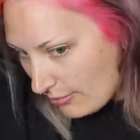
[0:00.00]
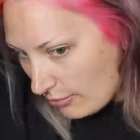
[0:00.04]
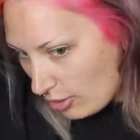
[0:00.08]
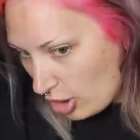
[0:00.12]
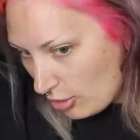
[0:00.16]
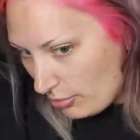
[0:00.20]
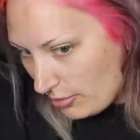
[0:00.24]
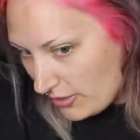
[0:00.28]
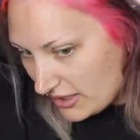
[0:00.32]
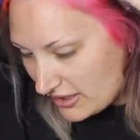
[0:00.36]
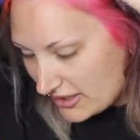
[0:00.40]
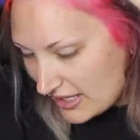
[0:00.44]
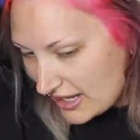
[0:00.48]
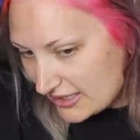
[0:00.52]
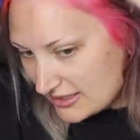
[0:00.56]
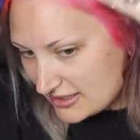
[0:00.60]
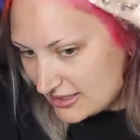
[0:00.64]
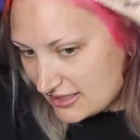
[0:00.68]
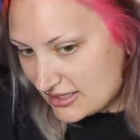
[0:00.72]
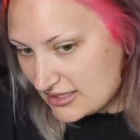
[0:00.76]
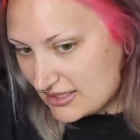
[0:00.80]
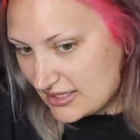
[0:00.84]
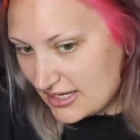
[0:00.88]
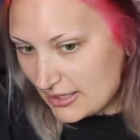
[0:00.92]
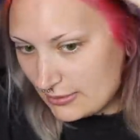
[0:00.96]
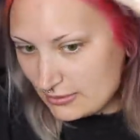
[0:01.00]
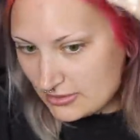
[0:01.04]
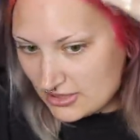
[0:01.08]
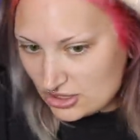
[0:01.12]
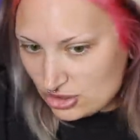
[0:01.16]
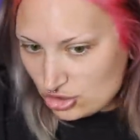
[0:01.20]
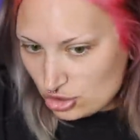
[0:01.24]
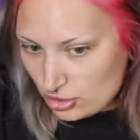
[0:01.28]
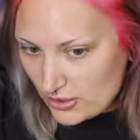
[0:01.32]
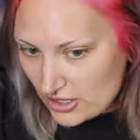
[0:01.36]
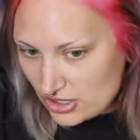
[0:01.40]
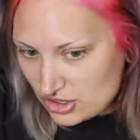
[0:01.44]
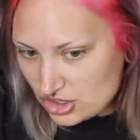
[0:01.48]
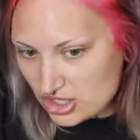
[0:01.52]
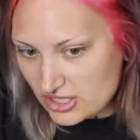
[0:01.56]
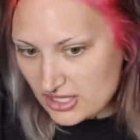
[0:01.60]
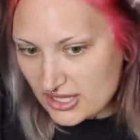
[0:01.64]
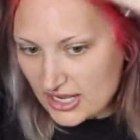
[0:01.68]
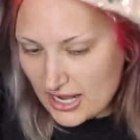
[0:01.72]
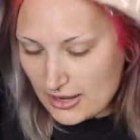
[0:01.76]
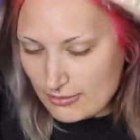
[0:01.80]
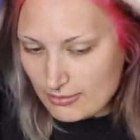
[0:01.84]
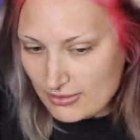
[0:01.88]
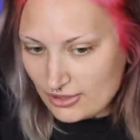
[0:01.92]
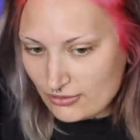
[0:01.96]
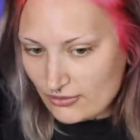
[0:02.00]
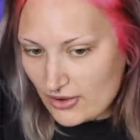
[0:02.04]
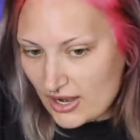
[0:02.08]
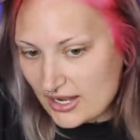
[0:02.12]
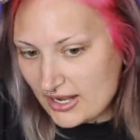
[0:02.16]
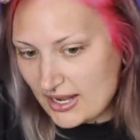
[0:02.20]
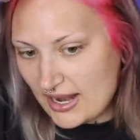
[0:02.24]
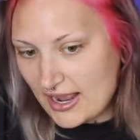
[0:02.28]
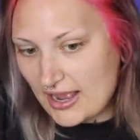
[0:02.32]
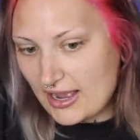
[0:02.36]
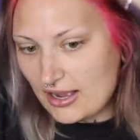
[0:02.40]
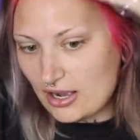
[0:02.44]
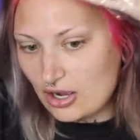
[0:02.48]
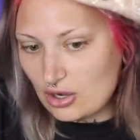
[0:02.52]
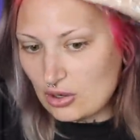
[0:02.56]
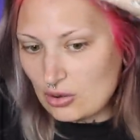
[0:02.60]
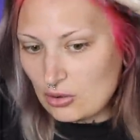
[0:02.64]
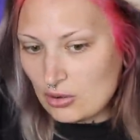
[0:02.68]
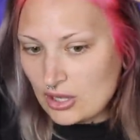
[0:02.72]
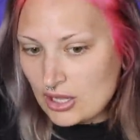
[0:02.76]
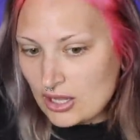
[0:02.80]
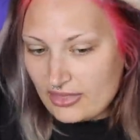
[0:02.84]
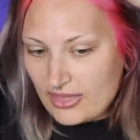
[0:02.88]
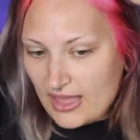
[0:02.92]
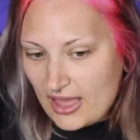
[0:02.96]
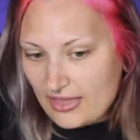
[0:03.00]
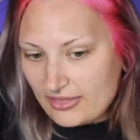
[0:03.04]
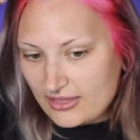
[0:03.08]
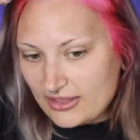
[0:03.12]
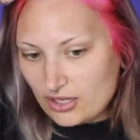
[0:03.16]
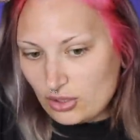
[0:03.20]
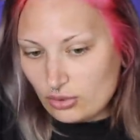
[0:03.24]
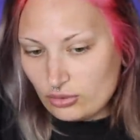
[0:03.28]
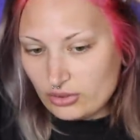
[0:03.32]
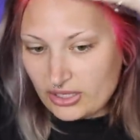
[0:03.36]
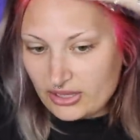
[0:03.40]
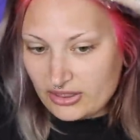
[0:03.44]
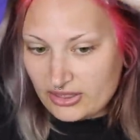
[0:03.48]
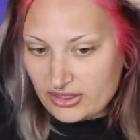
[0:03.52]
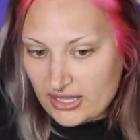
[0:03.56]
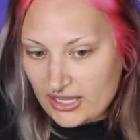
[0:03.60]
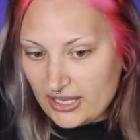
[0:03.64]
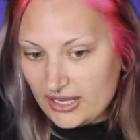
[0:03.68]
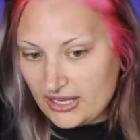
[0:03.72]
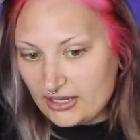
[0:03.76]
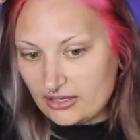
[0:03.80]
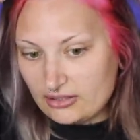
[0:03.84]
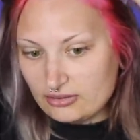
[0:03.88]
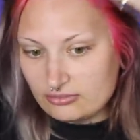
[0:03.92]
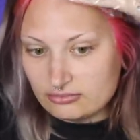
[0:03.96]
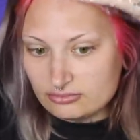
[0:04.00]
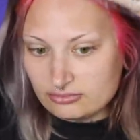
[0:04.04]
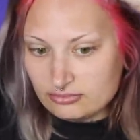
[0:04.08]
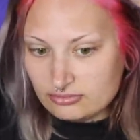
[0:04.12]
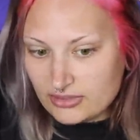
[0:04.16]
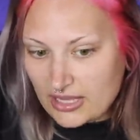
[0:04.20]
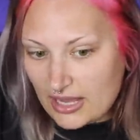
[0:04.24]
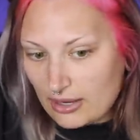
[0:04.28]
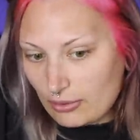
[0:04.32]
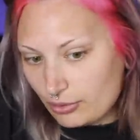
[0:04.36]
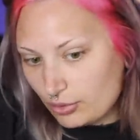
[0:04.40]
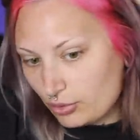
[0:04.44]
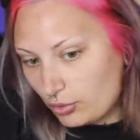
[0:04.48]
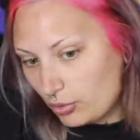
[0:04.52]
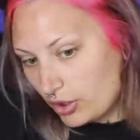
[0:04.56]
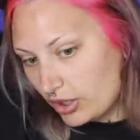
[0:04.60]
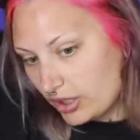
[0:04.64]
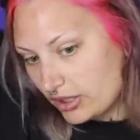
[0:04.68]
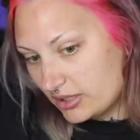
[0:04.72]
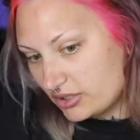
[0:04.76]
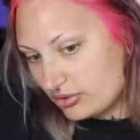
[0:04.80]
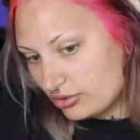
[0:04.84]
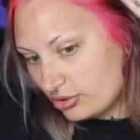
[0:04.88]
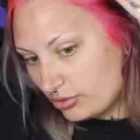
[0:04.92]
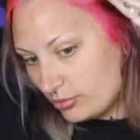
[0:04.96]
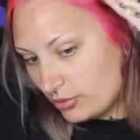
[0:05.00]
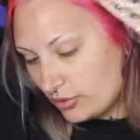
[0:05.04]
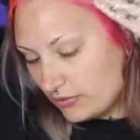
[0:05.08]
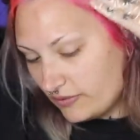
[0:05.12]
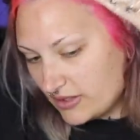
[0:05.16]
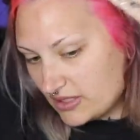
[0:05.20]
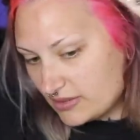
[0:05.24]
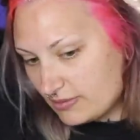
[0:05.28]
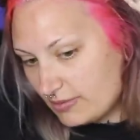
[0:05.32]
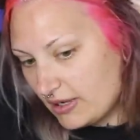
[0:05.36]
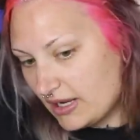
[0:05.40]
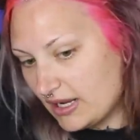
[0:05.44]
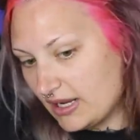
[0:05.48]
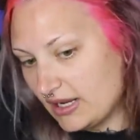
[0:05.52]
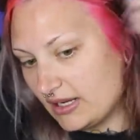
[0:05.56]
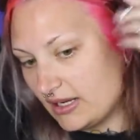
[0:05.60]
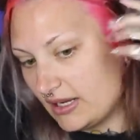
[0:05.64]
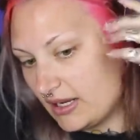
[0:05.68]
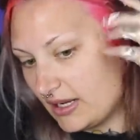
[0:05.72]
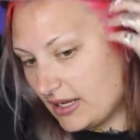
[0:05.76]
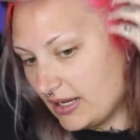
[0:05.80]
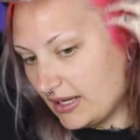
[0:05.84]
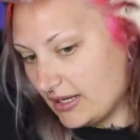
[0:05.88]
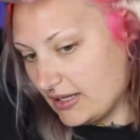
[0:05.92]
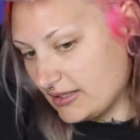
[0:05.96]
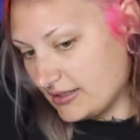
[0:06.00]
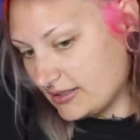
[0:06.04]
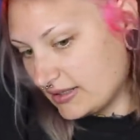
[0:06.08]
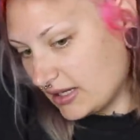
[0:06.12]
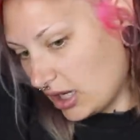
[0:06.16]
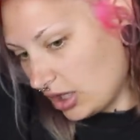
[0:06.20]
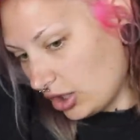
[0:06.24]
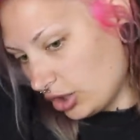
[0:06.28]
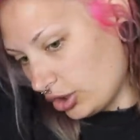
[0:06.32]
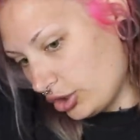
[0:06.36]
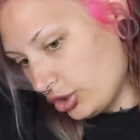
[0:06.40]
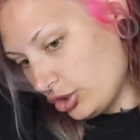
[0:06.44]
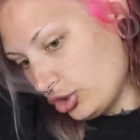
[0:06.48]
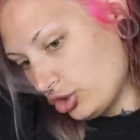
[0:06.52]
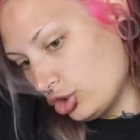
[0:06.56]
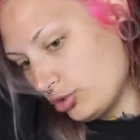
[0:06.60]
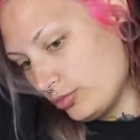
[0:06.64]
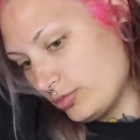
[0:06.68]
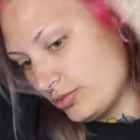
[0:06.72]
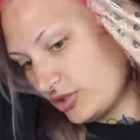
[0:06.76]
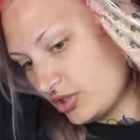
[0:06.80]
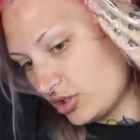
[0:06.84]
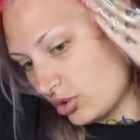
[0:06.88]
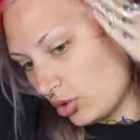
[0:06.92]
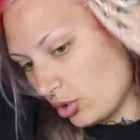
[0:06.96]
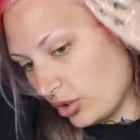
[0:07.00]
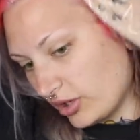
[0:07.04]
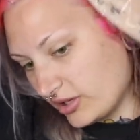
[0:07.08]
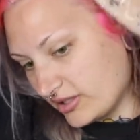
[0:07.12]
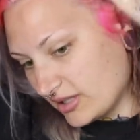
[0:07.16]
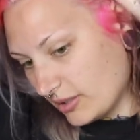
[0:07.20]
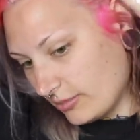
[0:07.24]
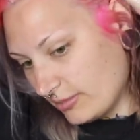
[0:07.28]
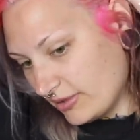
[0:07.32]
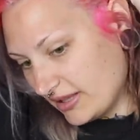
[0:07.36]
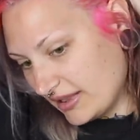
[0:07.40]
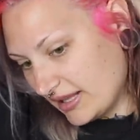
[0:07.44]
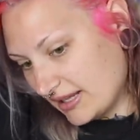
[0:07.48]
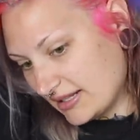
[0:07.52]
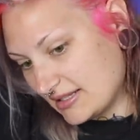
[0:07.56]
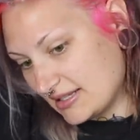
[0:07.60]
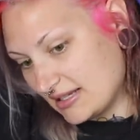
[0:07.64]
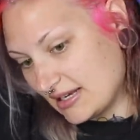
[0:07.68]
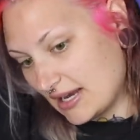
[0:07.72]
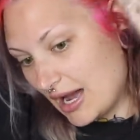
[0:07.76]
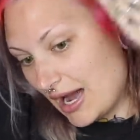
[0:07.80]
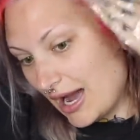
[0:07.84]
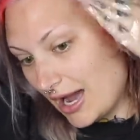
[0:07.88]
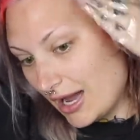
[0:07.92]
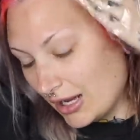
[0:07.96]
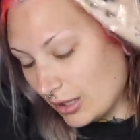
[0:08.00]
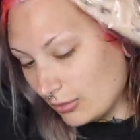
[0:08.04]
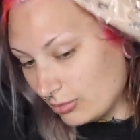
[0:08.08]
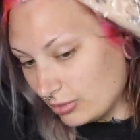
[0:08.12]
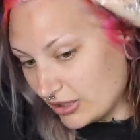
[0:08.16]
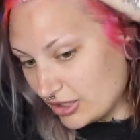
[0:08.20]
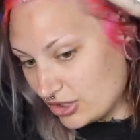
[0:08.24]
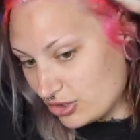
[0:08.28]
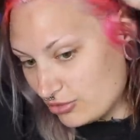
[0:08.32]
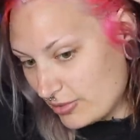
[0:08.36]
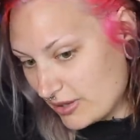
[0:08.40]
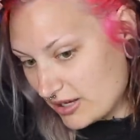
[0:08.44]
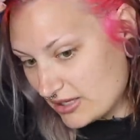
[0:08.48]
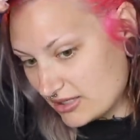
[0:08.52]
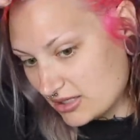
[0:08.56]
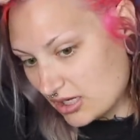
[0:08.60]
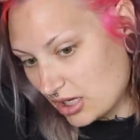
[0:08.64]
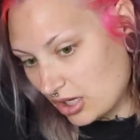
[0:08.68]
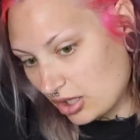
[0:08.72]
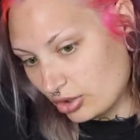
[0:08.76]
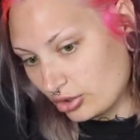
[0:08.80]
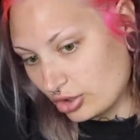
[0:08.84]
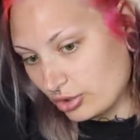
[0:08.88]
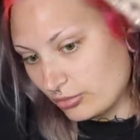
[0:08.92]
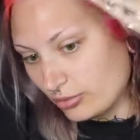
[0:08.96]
I'm hoping that's the same situation that I'm in right now, that the only thing that would work to remove this pink is Color Oops or something that's not a bleach-based color